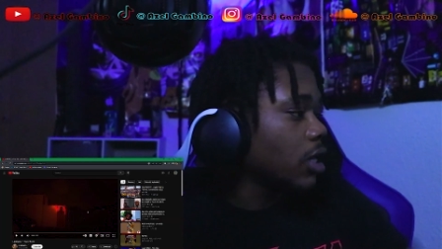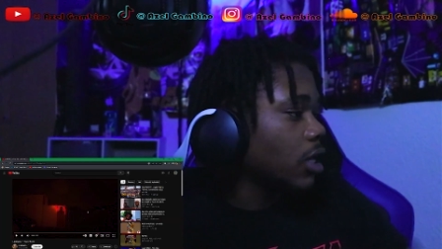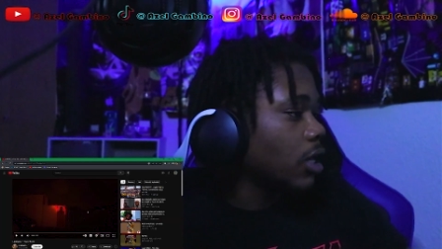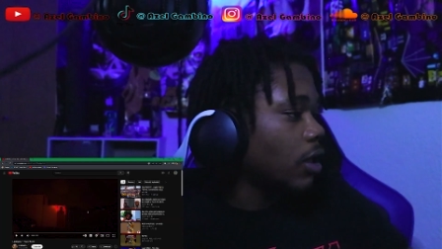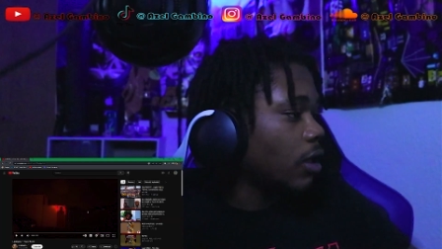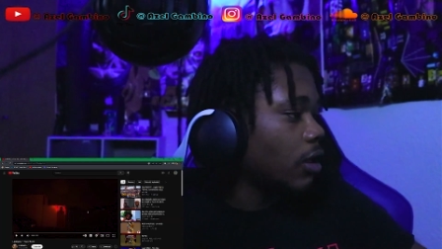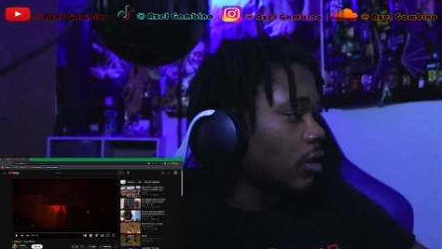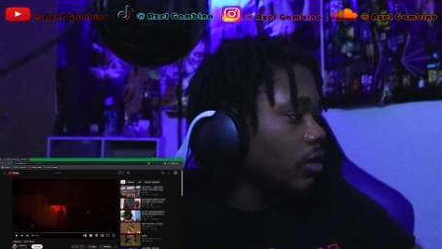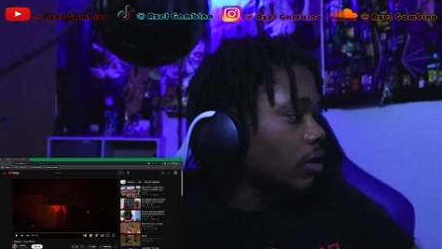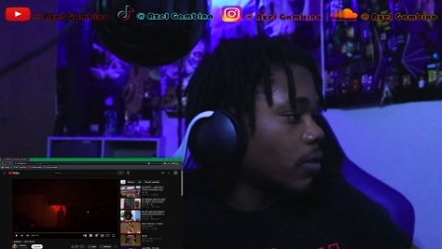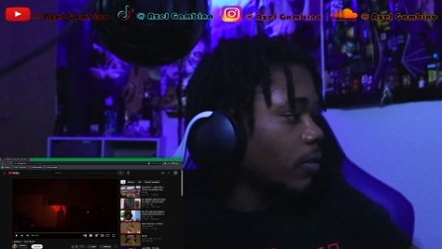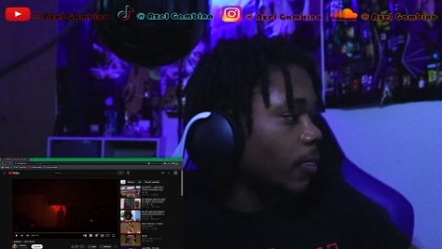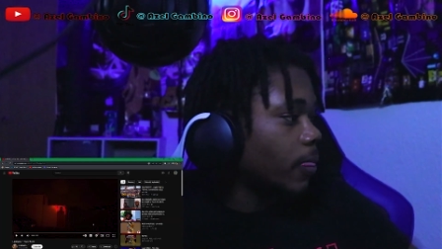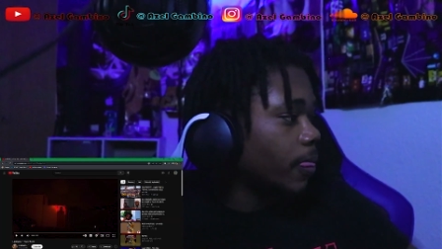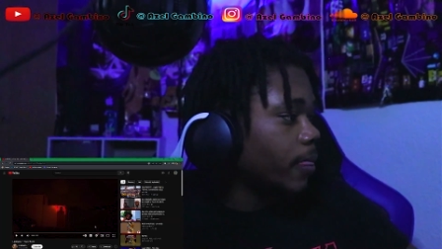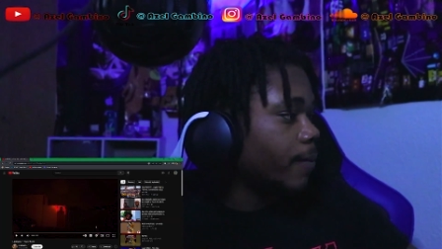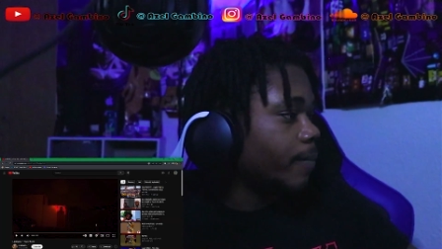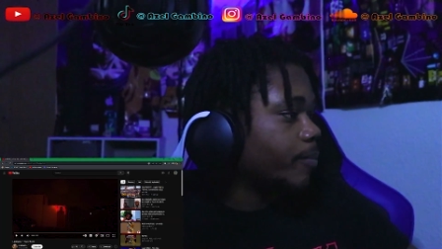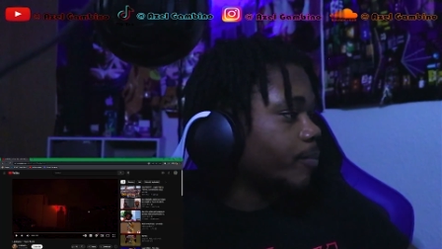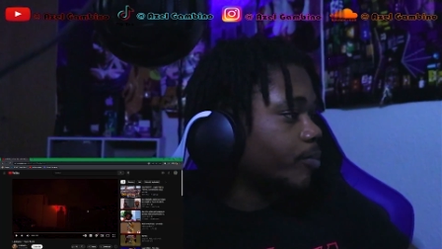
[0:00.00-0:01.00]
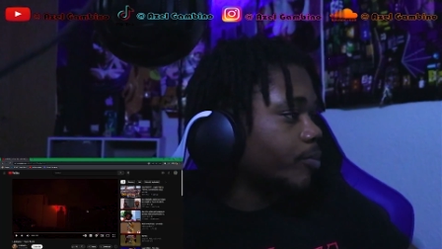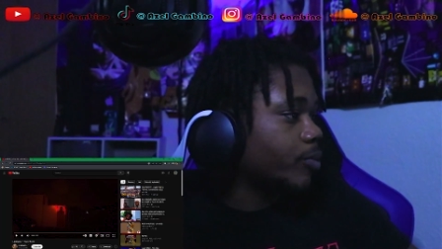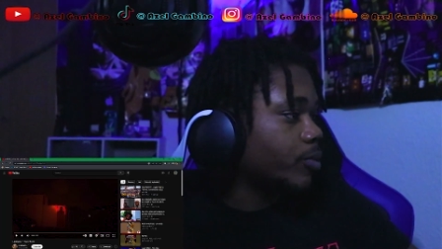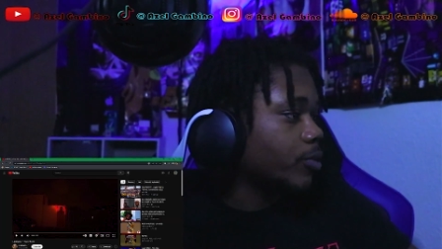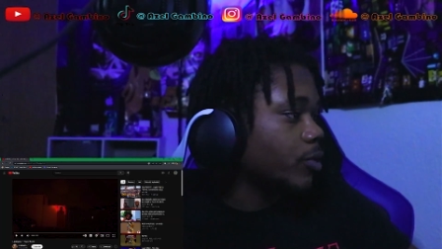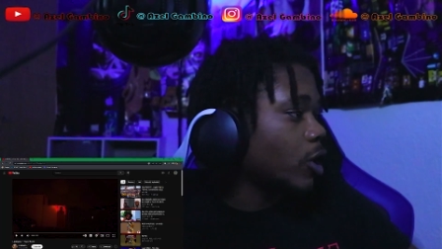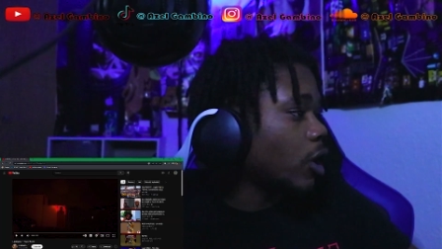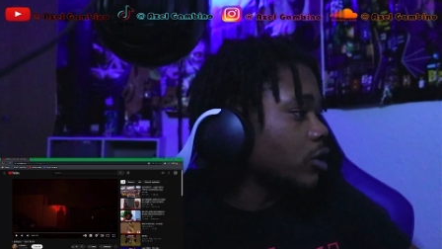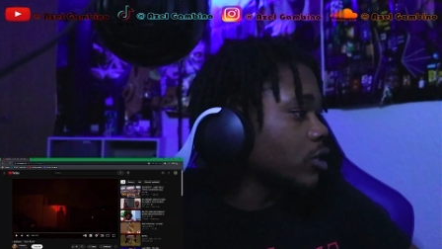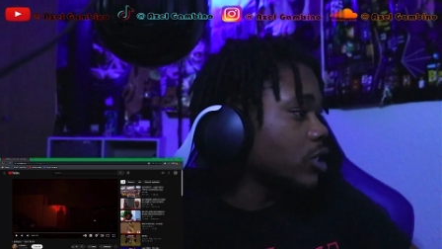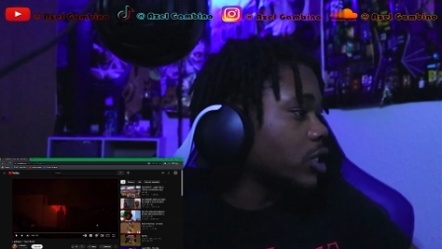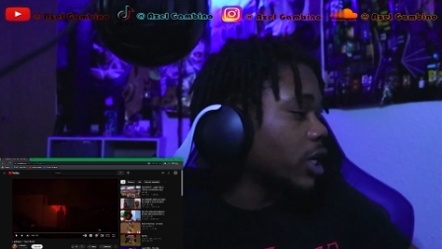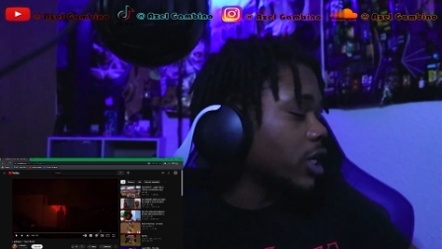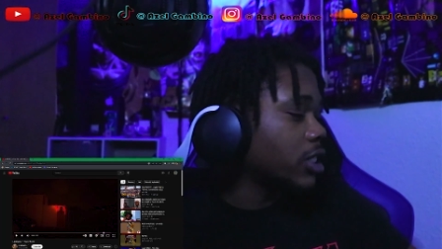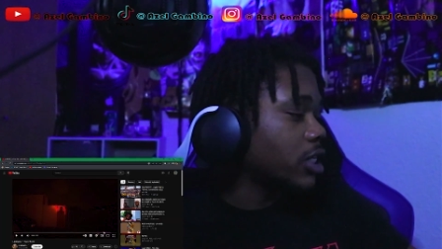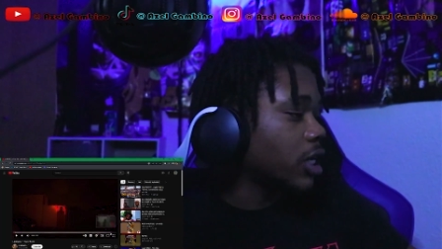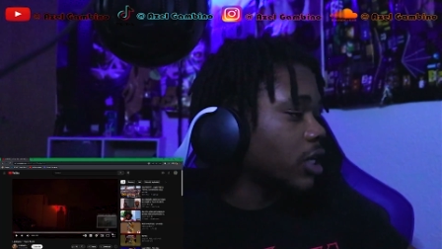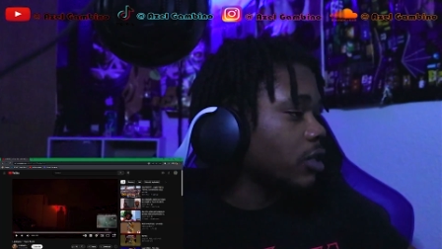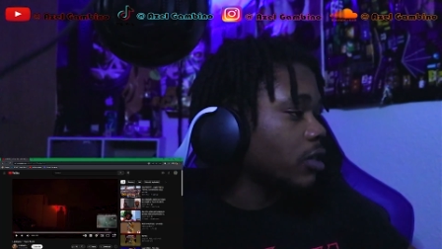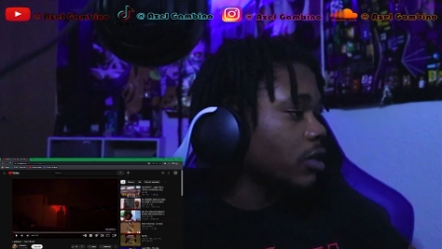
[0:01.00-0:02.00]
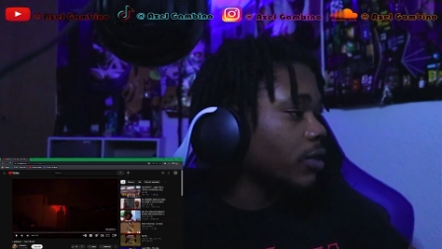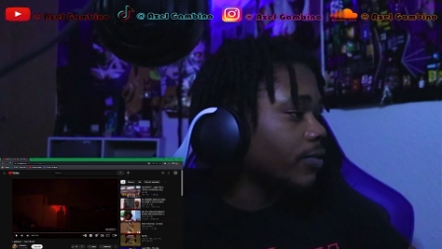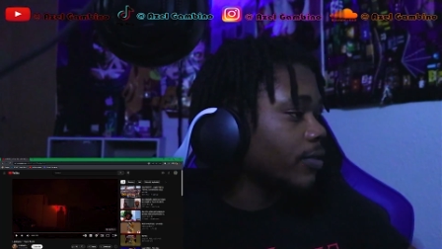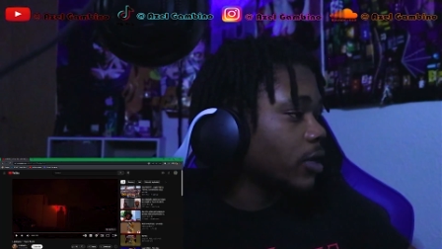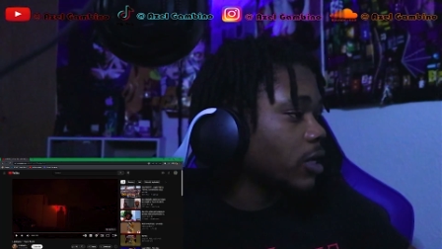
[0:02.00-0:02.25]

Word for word: And y'all just gotta take a look at it.